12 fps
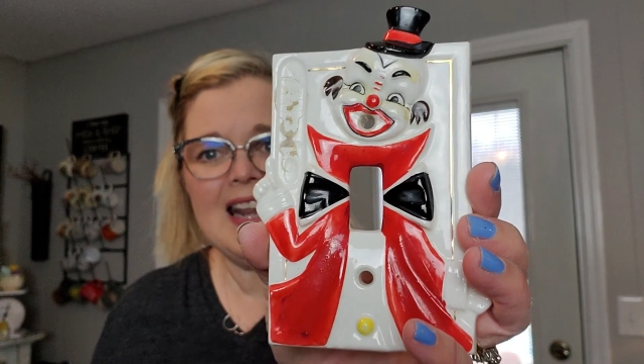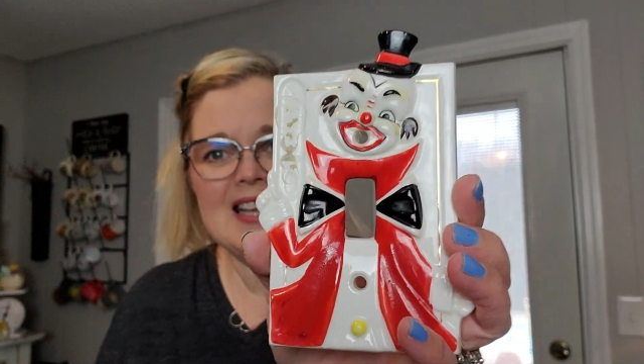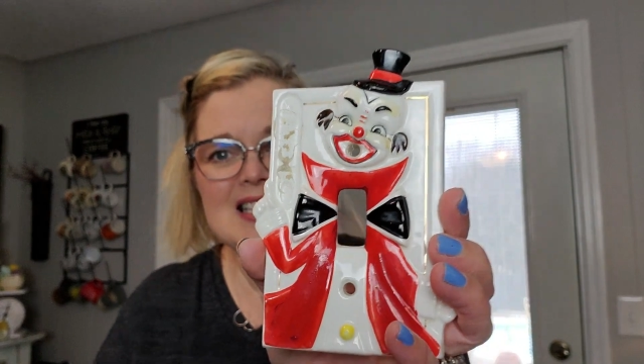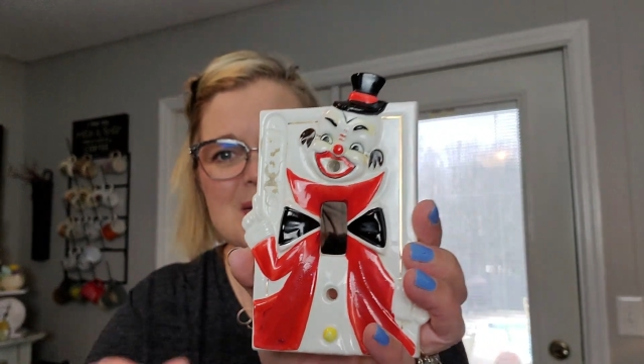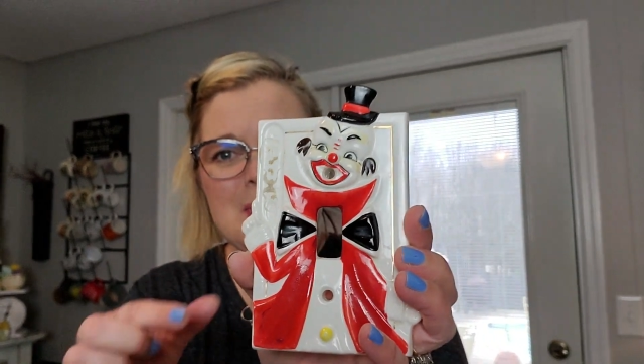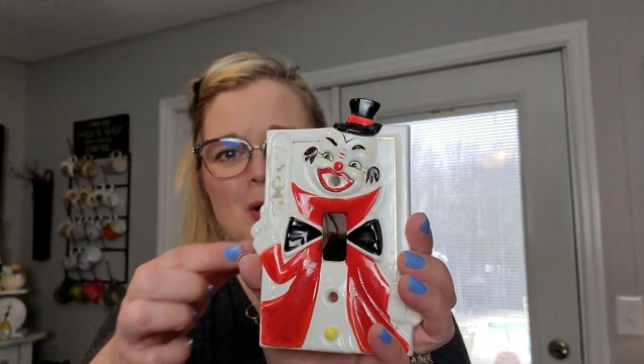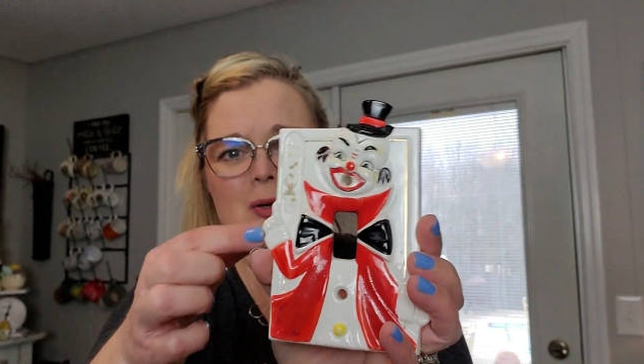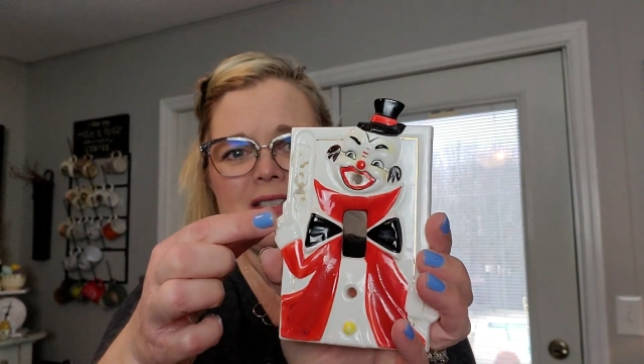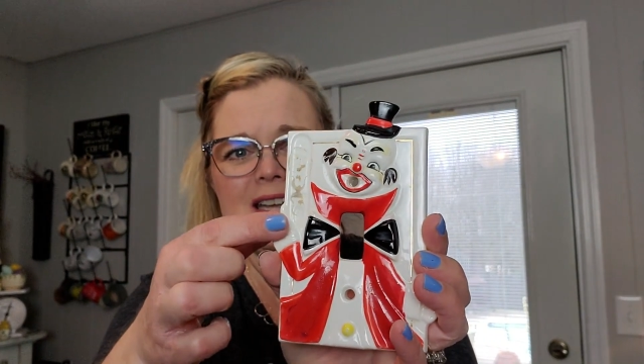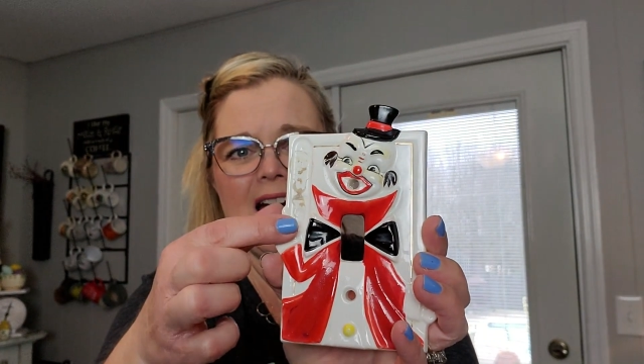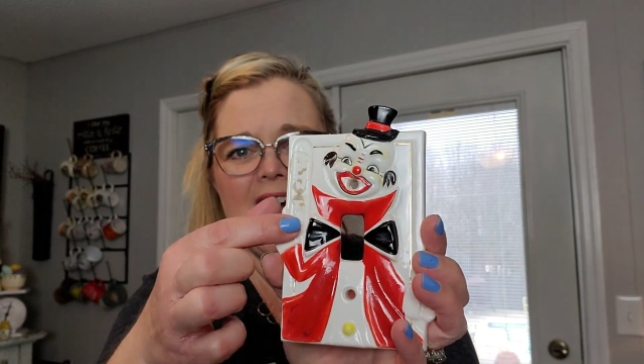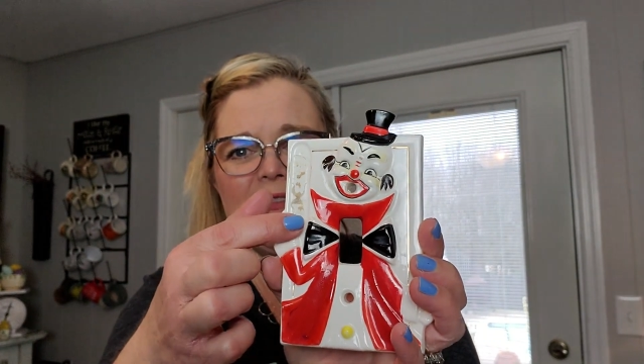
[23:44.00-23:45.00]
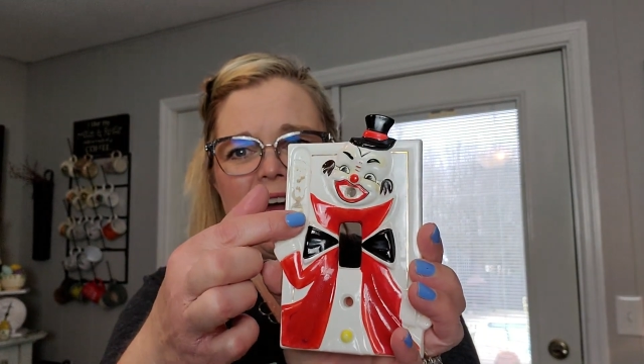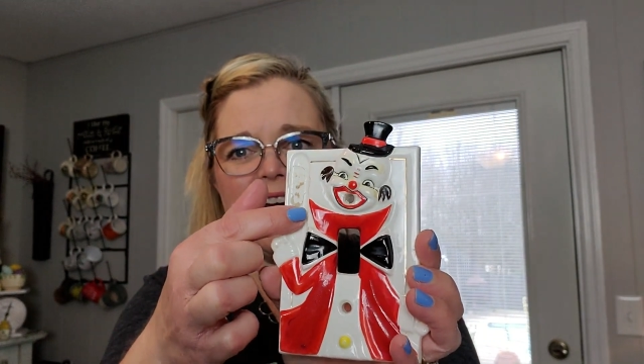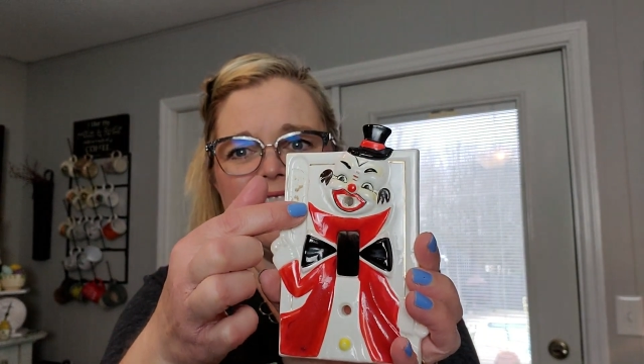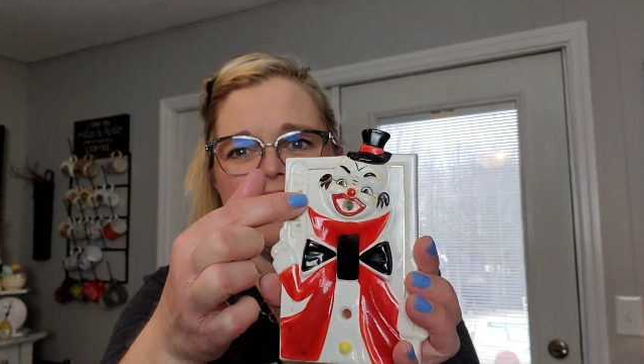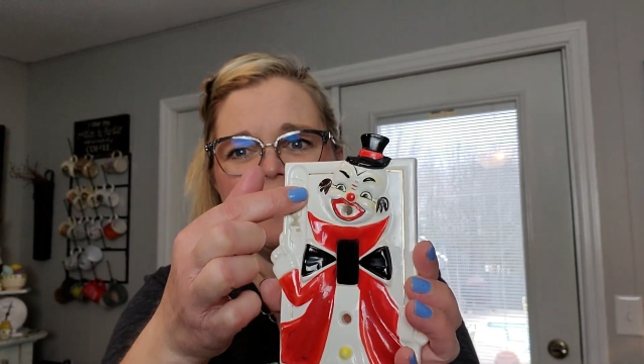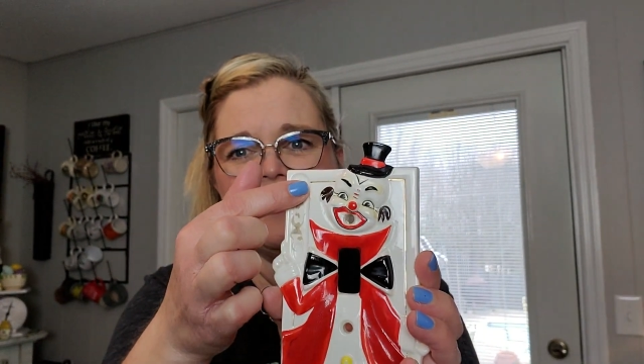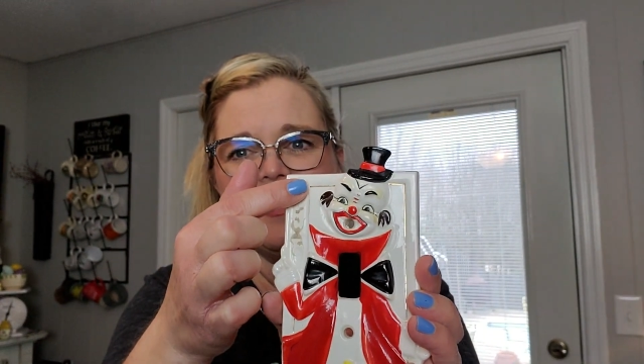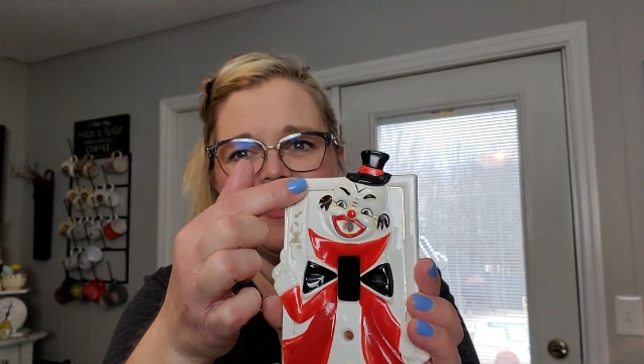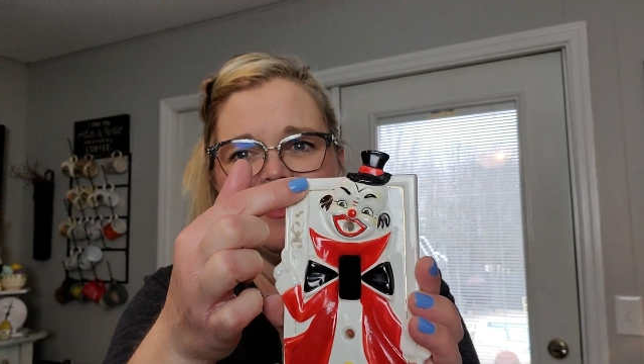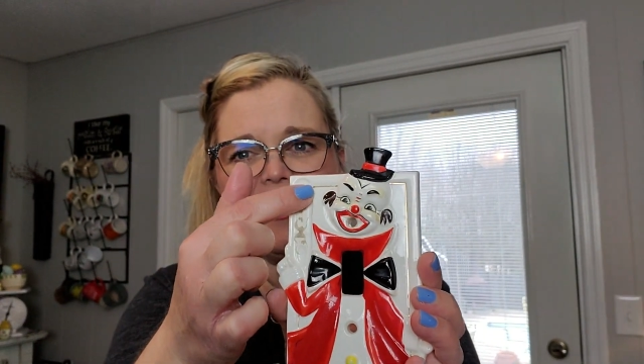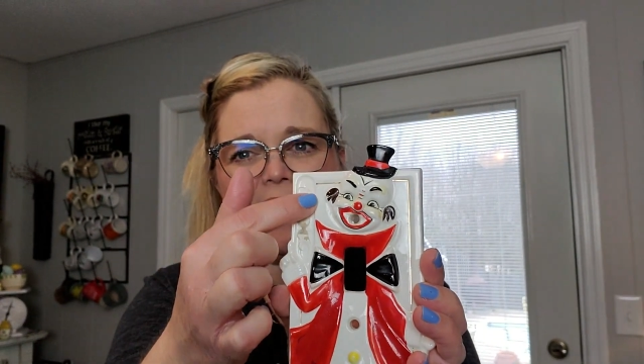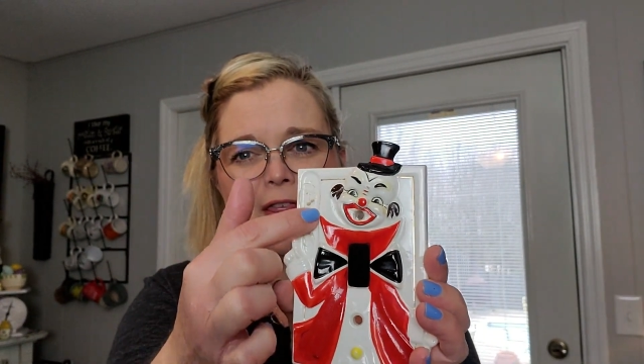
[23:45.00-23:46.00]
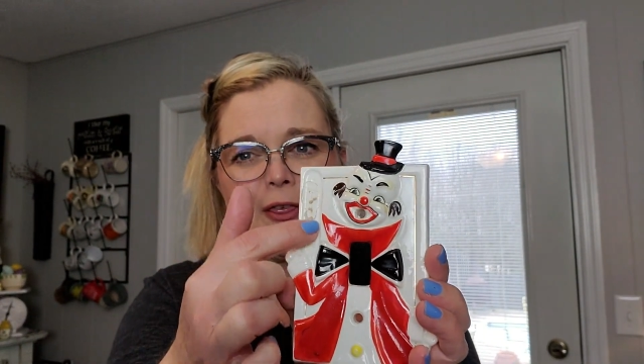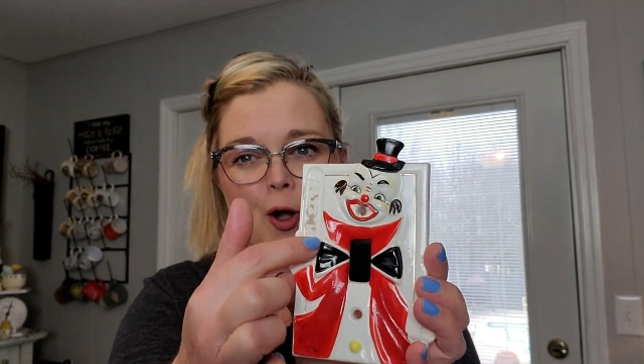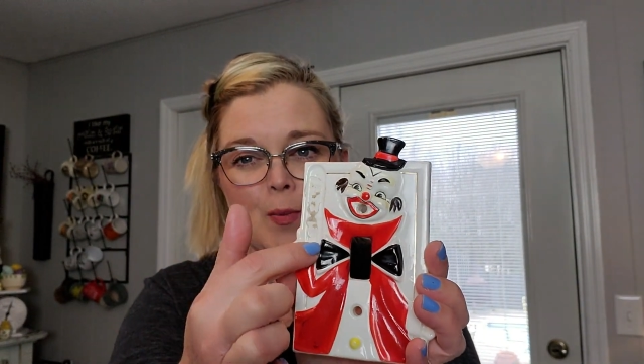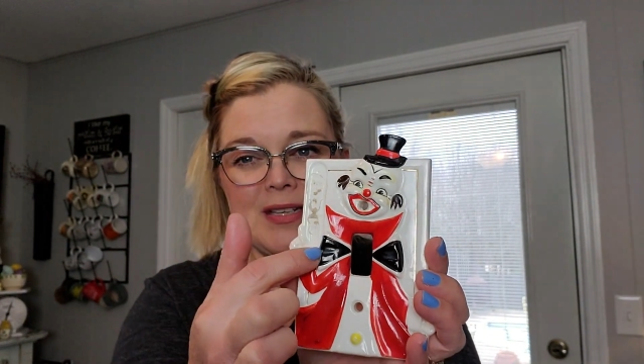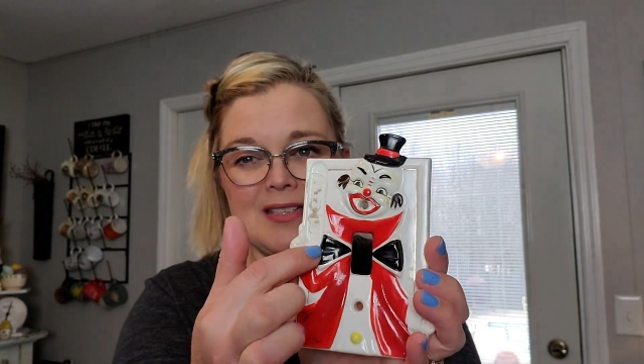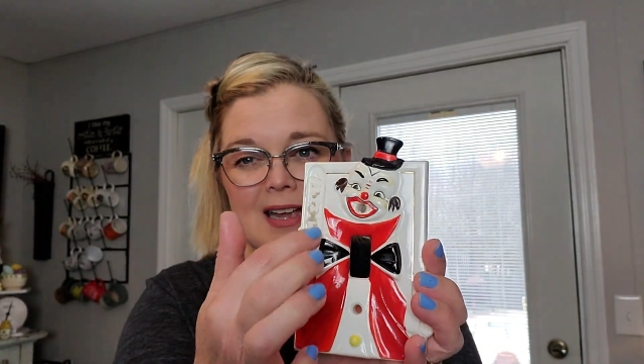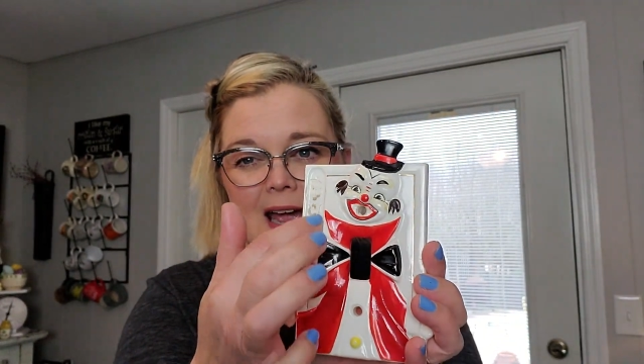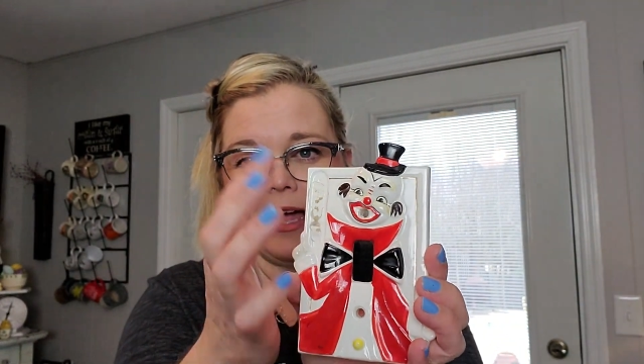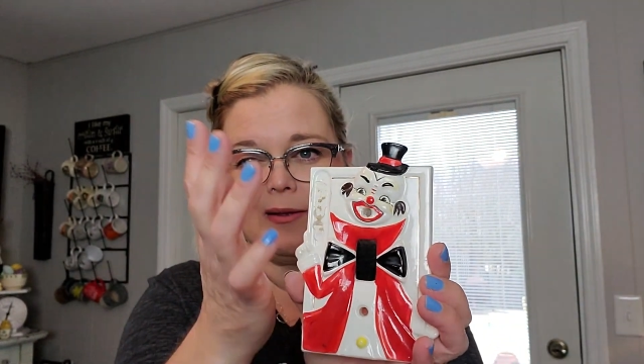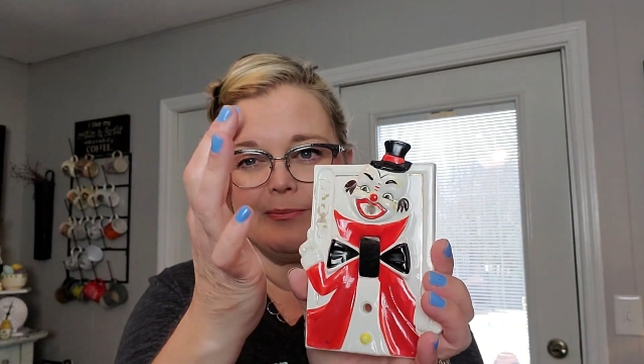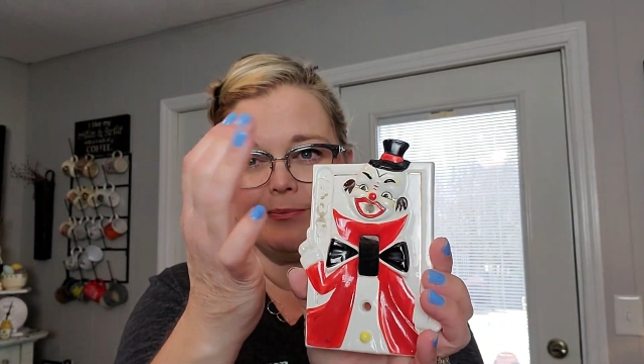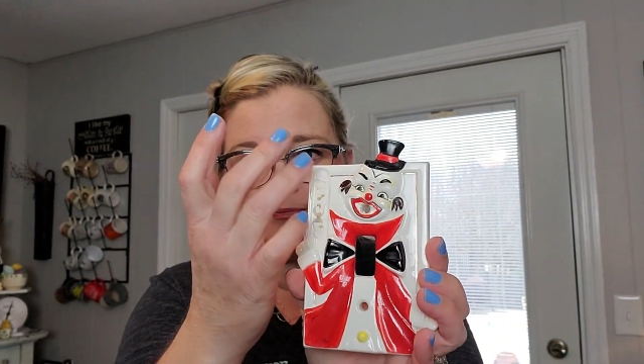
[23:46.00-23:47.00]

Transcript: And it's supposed to have, I think, a thermostat